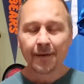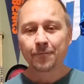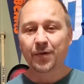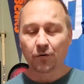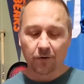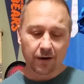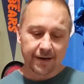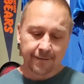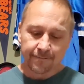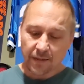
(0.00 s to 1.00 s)
But
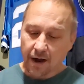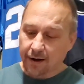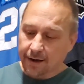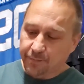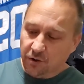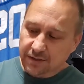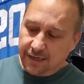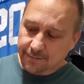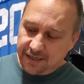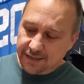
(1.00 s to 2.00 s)
really, I like both
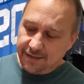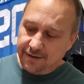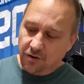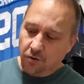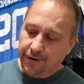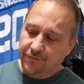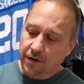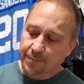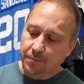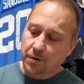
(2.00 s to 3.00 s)
teams. This is a coin
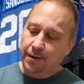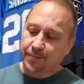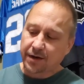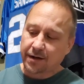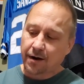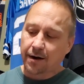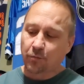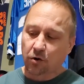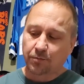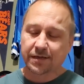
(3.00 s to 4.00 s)
flip in my opinion. I'm
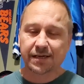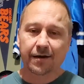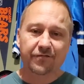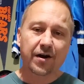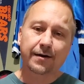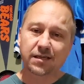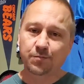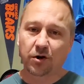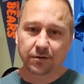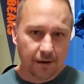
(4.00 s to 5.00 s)
rolling with San Fran,
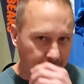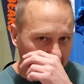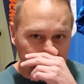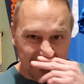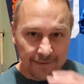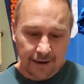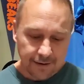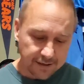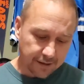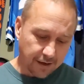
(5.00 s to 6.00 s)
small number
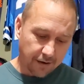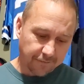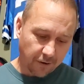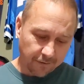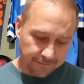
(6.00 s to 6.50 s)
to cover.